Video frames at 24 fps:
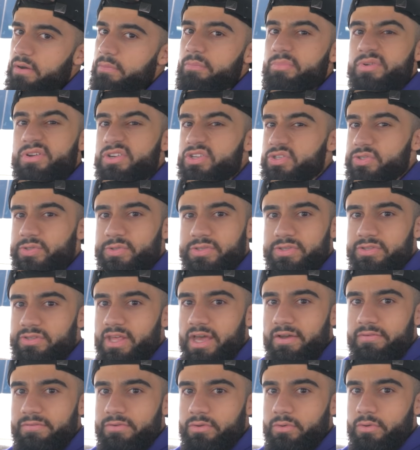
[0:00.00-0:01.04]
I'm pretty sure you'd
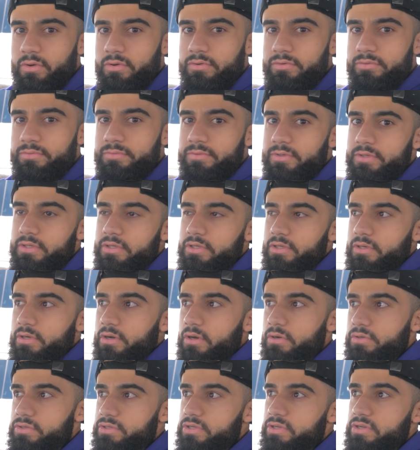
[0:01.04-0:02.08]
have your own
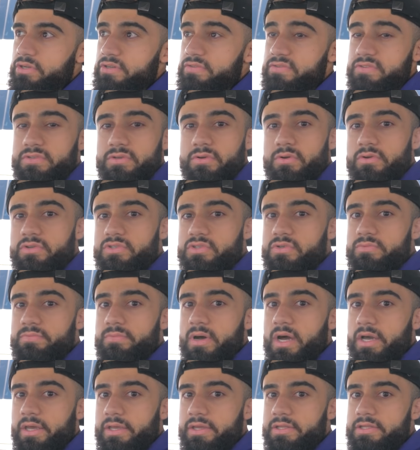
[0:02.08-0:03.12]
alternatives in your own
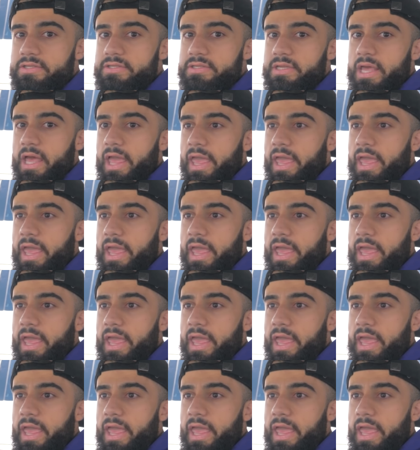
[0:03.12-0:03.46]
supermarkets.